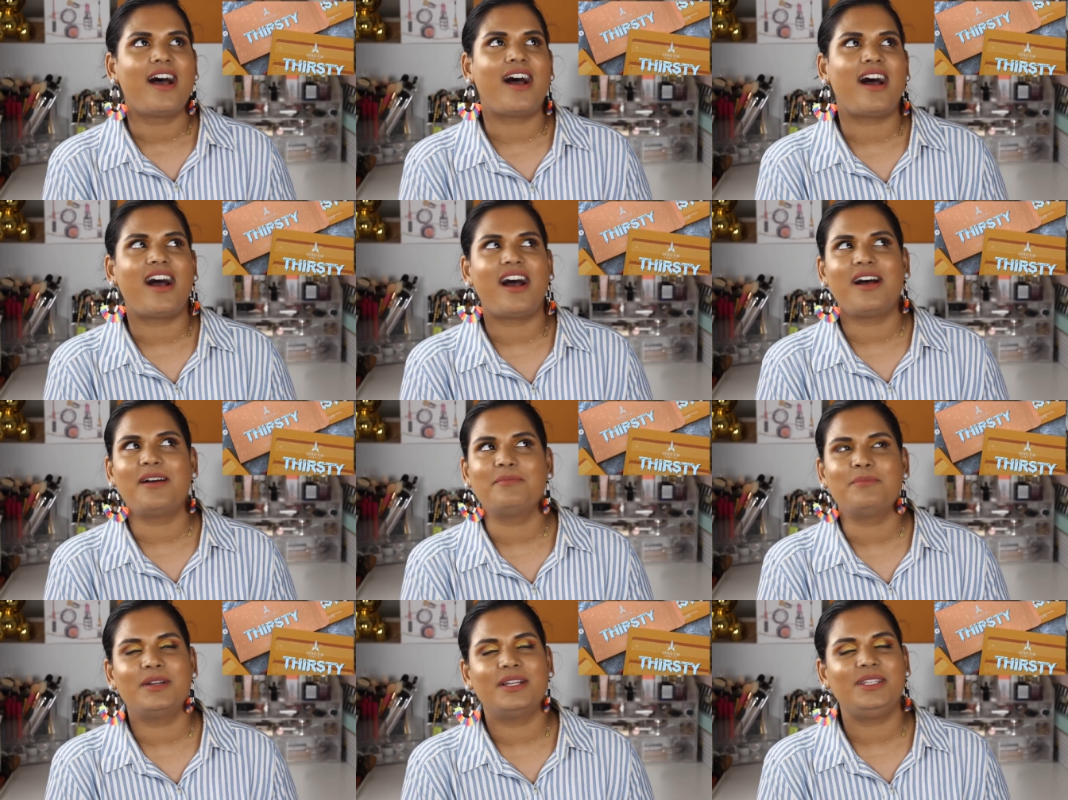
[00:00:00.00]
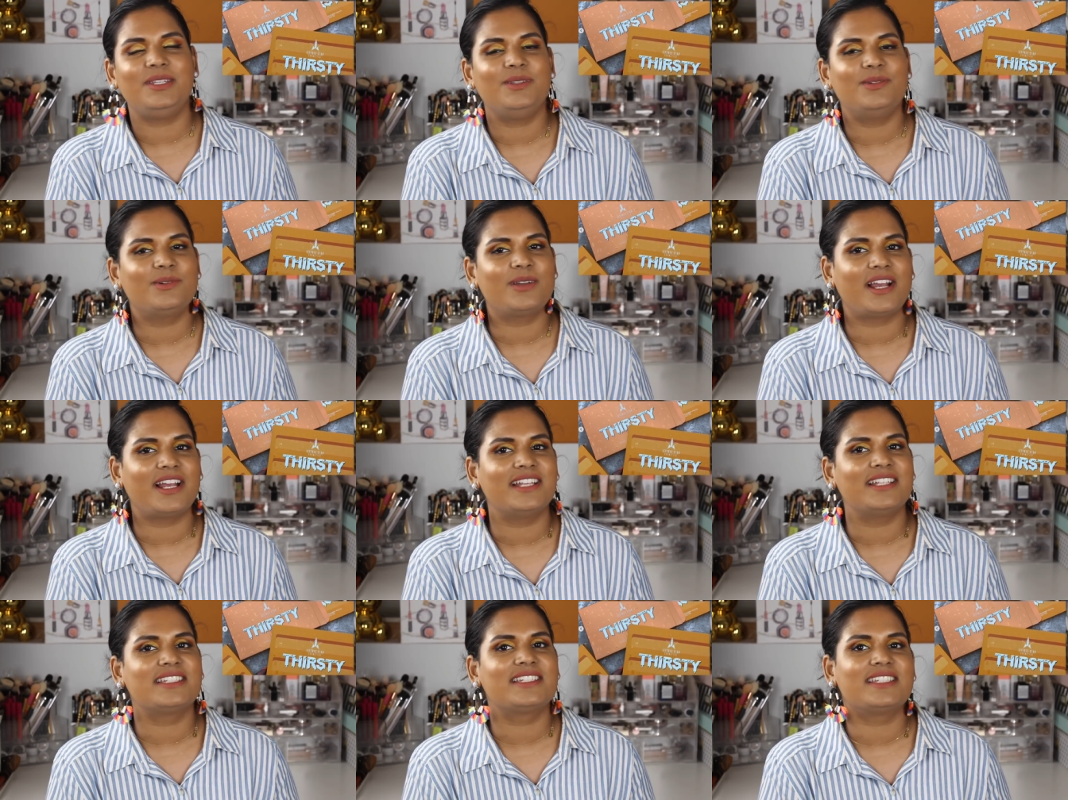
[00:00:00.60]
Um, but you
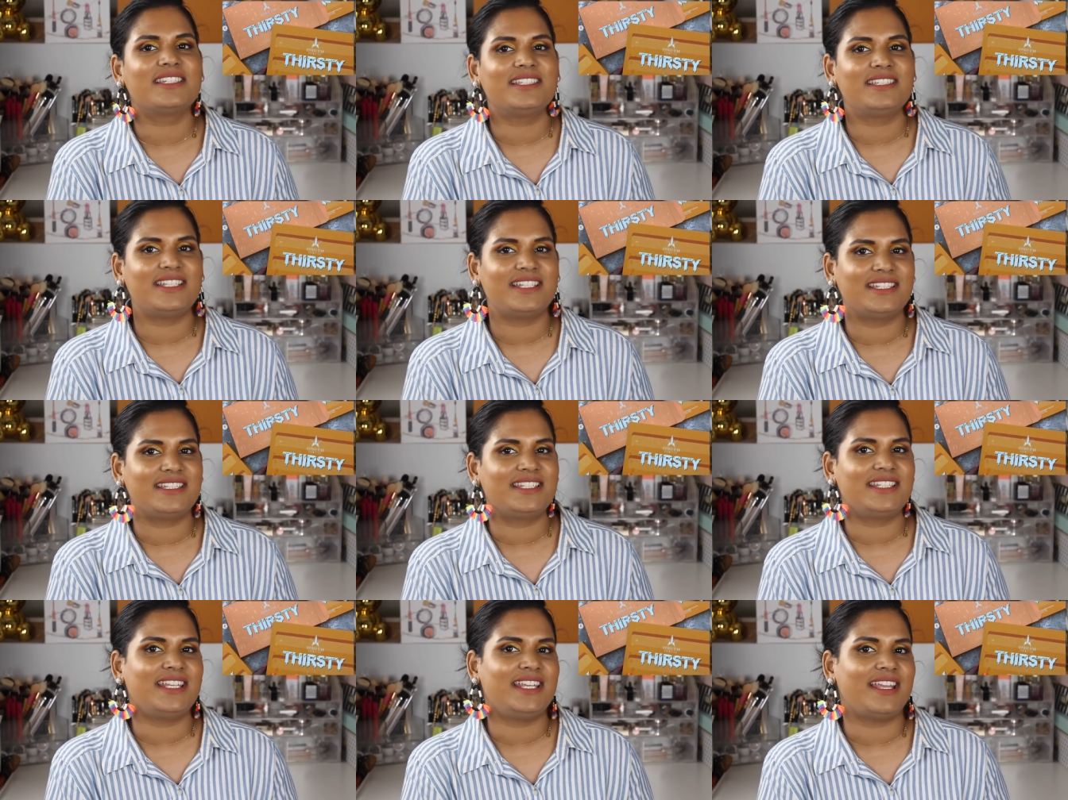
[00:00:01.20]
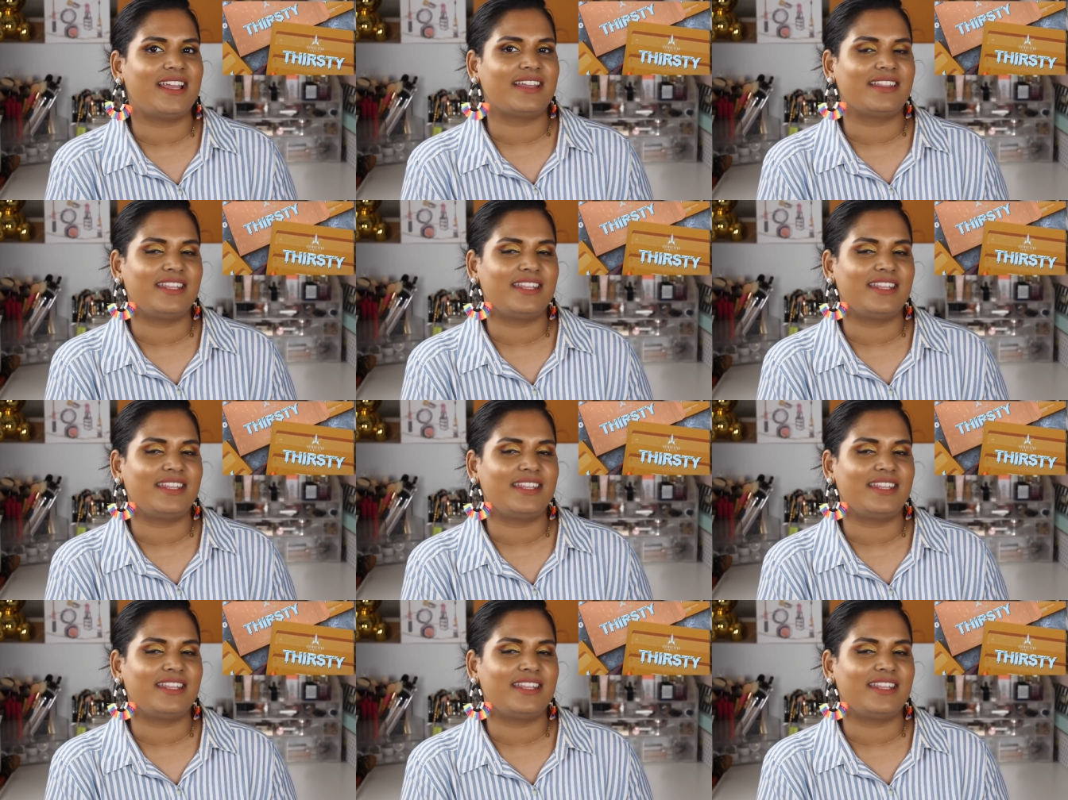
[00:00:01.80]
guys did see,